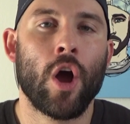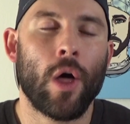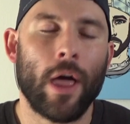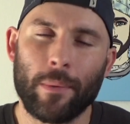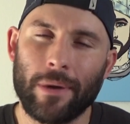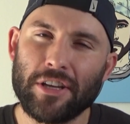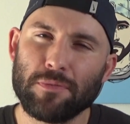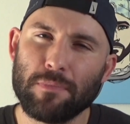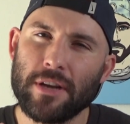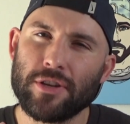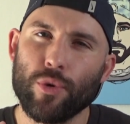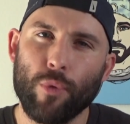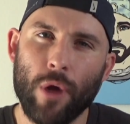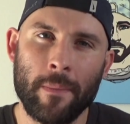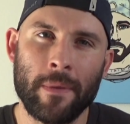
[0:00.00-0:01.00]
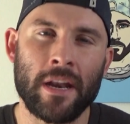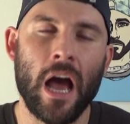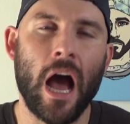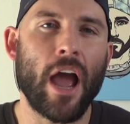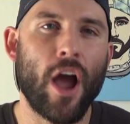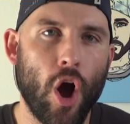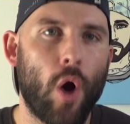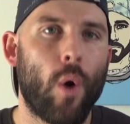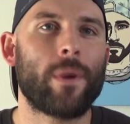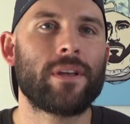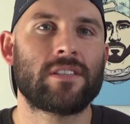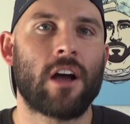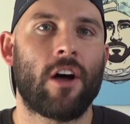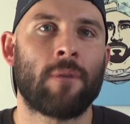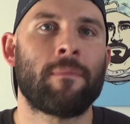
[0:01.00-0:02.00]
Like, when I speak to women, I always
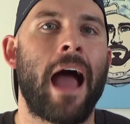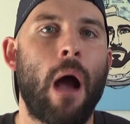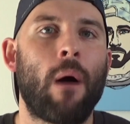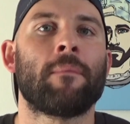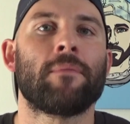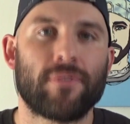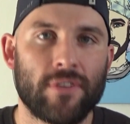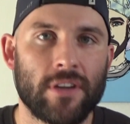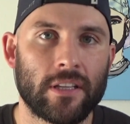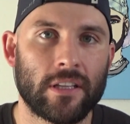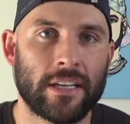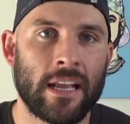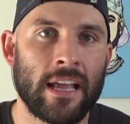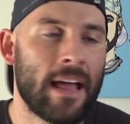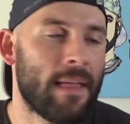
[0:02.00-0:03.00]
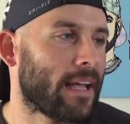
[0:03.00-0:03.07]
tell them how I'm feeling.